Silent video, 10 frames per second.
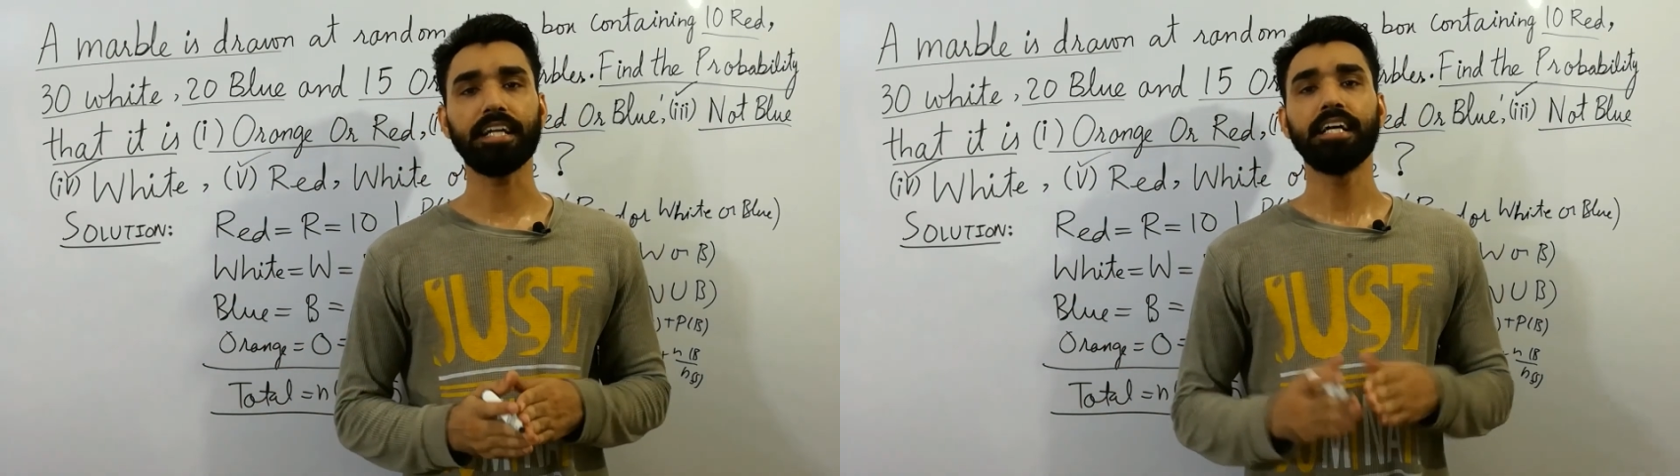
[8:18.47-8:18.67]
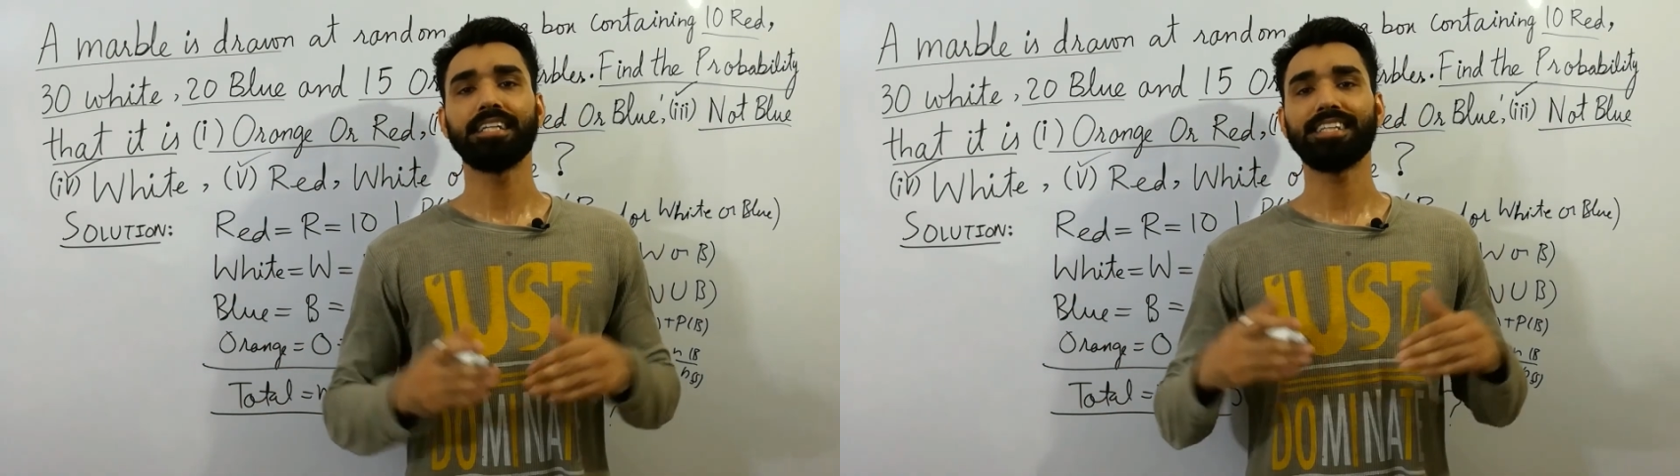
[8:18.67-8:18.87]

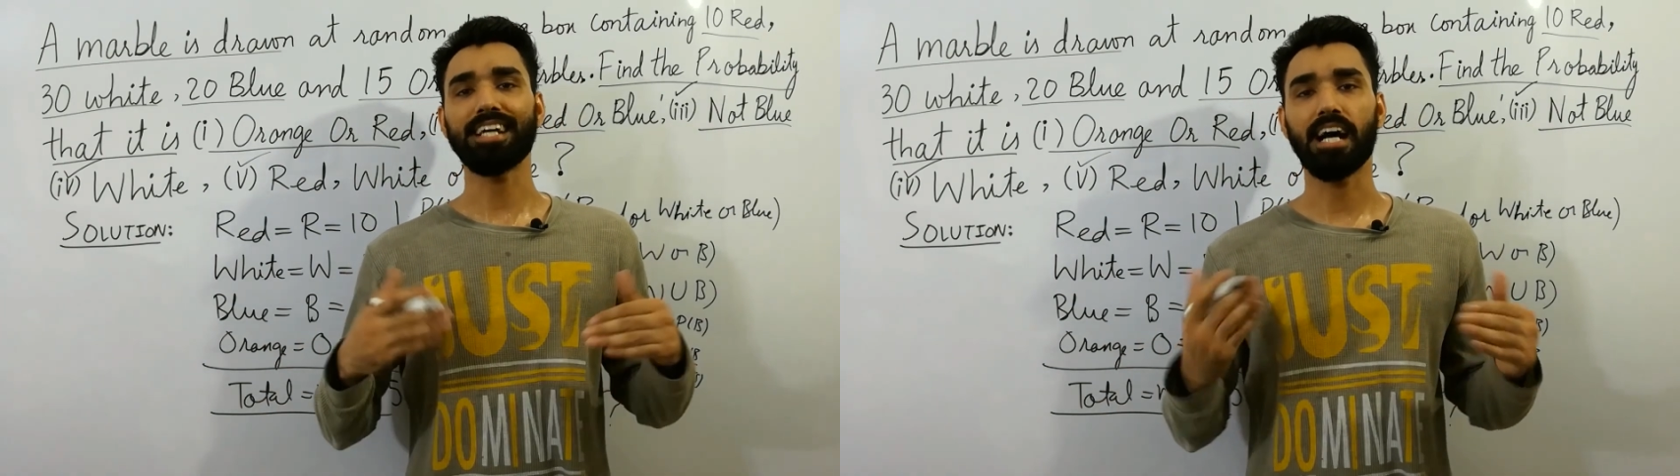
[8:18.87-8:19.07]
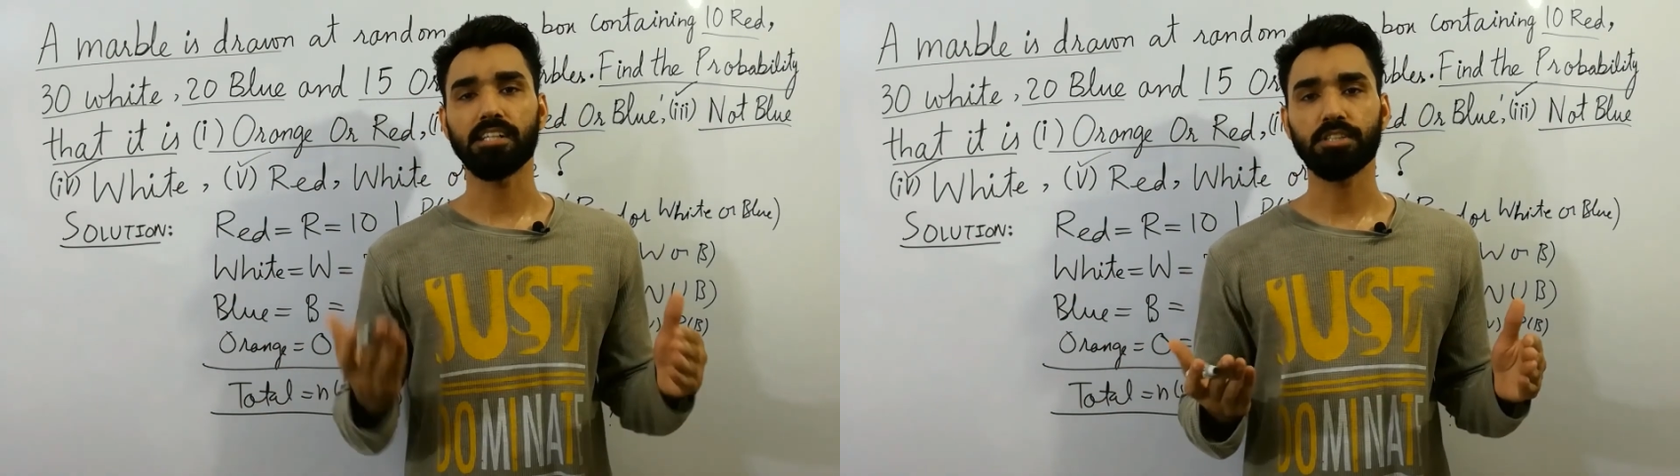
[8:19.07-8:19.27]
they
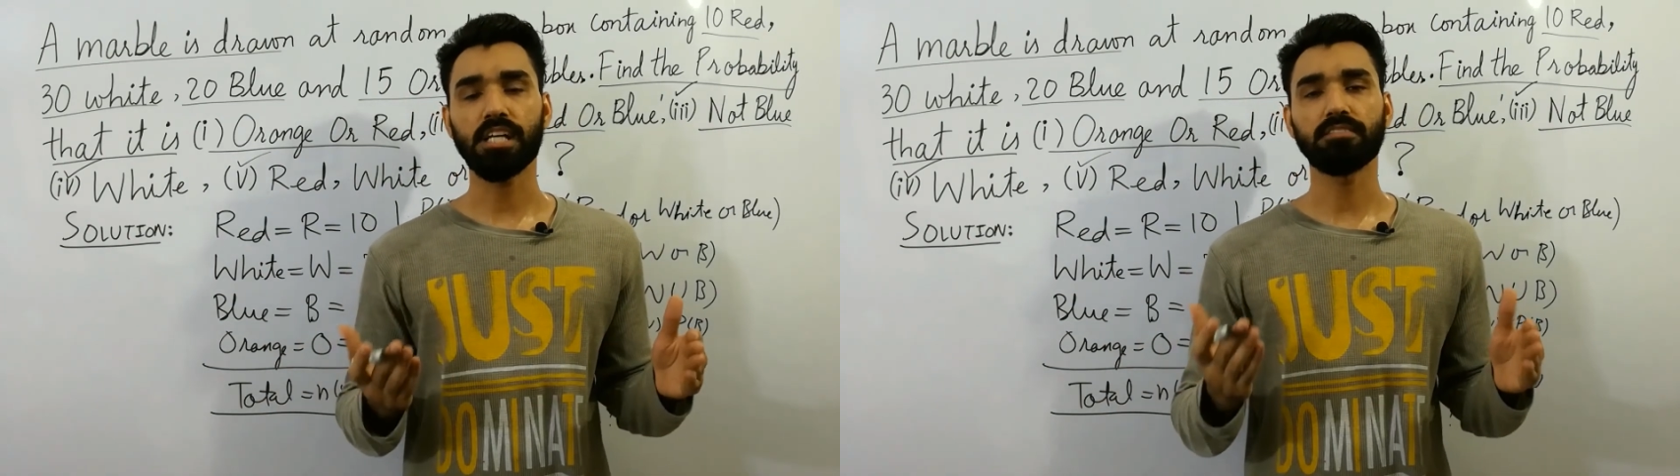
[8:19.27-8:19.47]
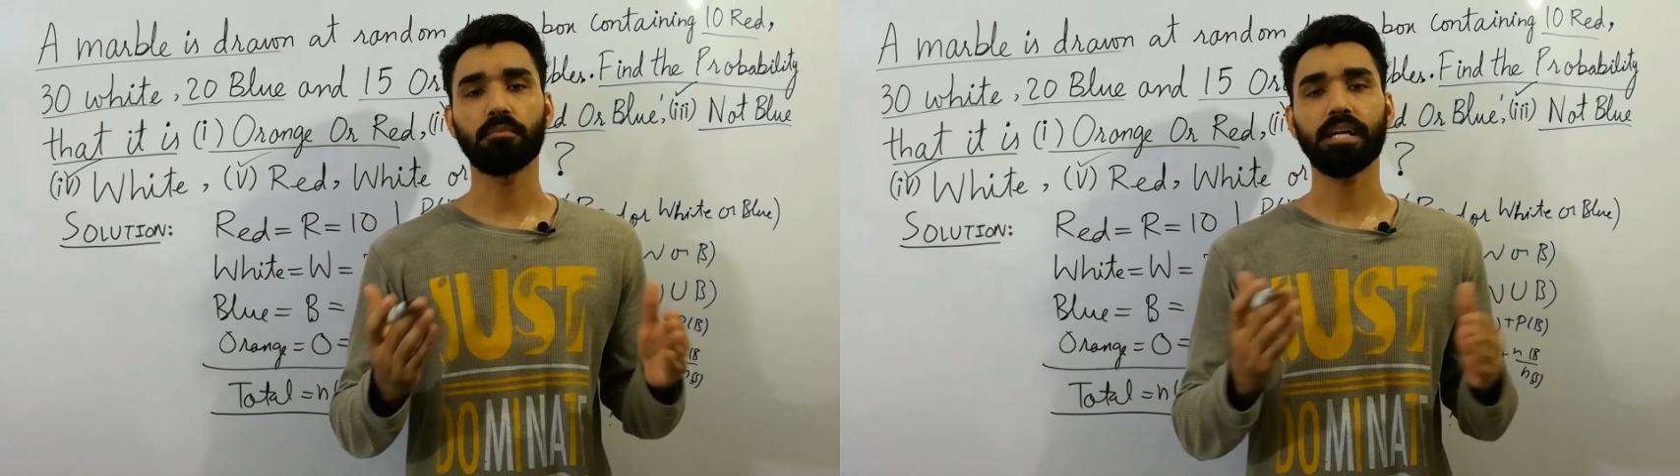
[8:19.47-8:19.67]
also have a
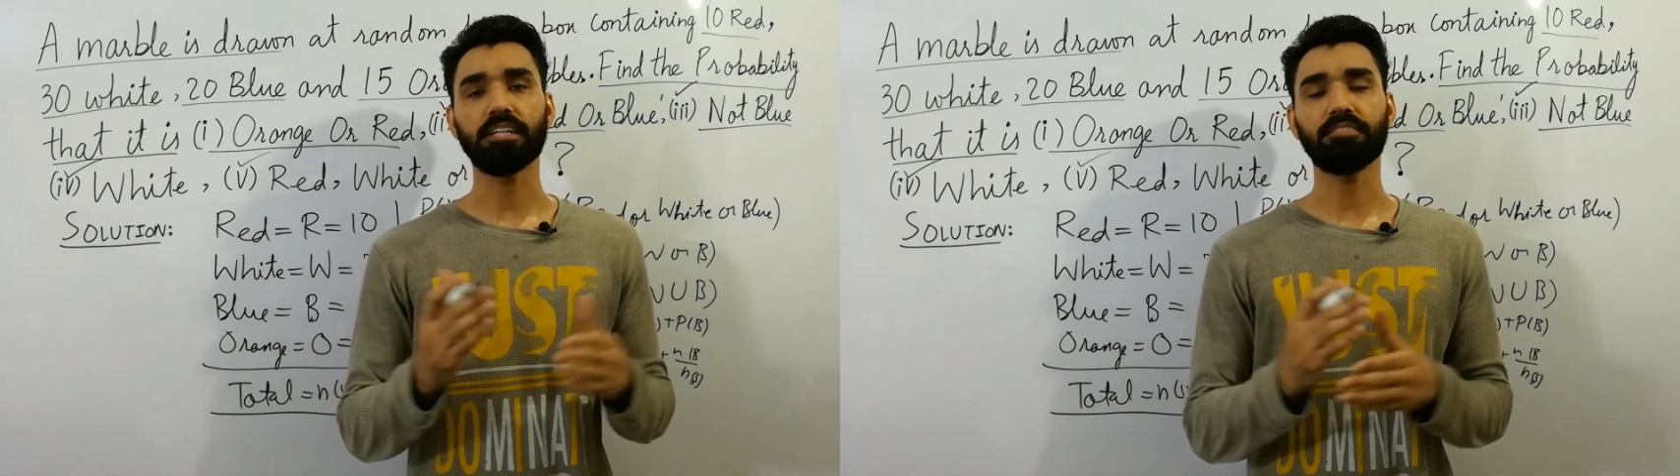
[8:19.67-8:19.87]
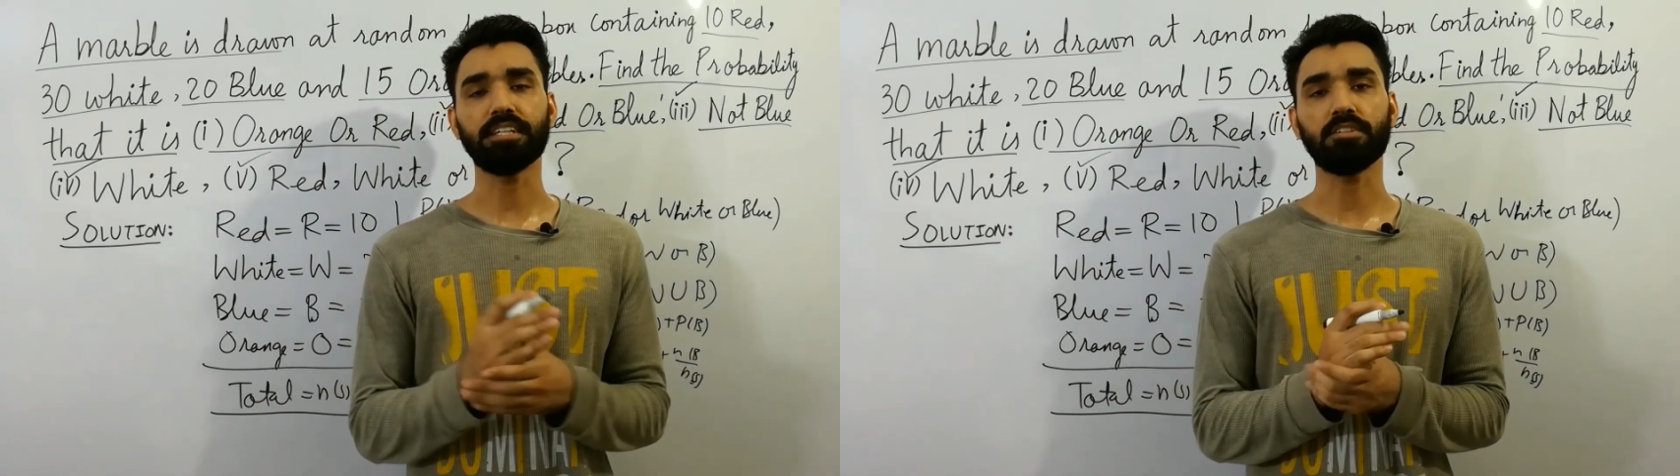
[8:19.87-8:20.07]

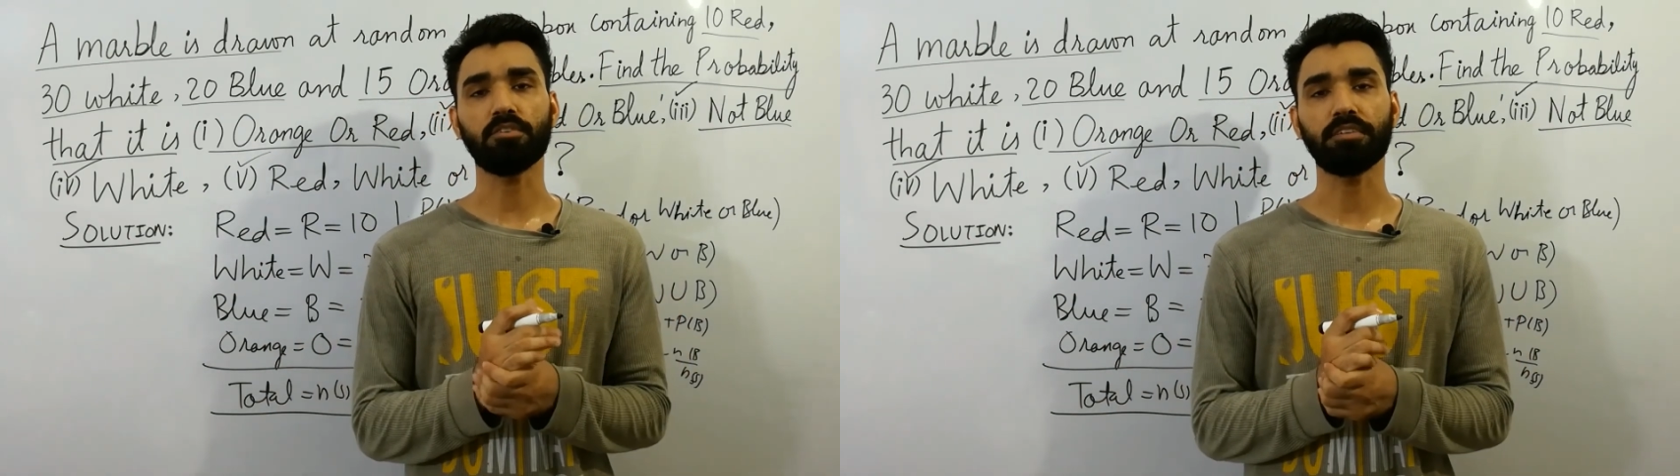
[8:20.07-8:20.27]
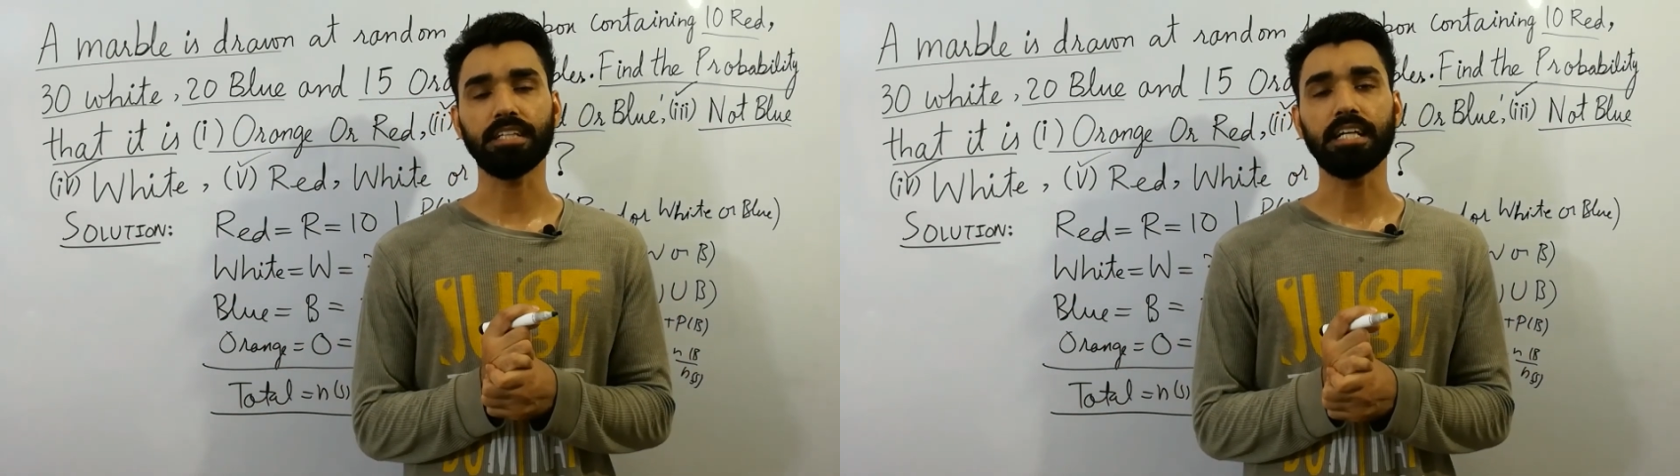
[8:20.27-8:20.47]
benefit of
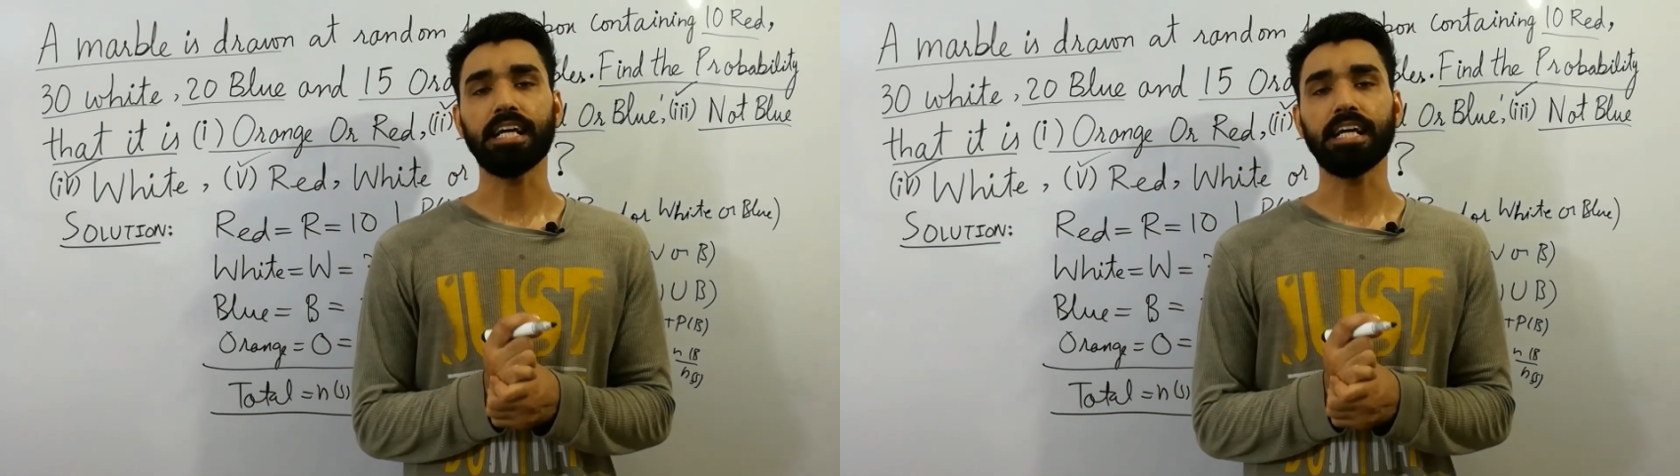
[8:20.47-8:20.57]
it.